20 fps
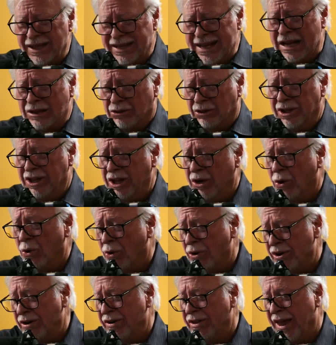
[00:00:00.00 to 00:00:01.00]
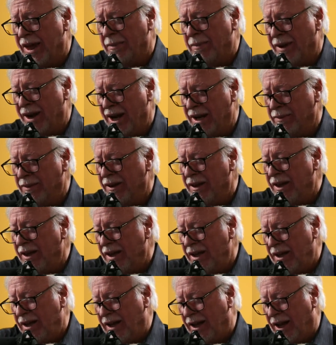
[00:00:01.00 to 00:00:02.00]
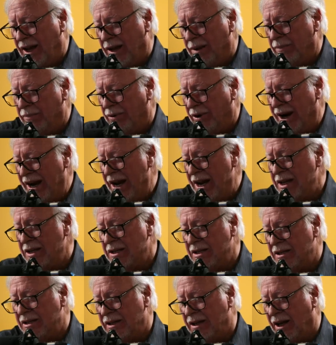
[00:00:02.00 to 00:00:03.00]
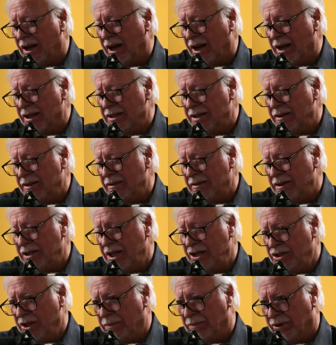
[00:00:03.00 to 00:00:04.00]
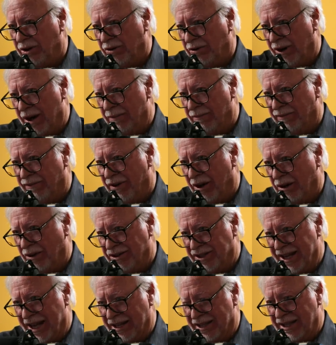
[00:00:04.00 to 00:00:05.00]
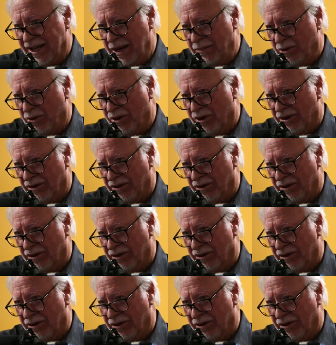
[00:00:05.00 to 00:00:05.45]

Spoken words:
It's actually the order that my brand teaching program follows that same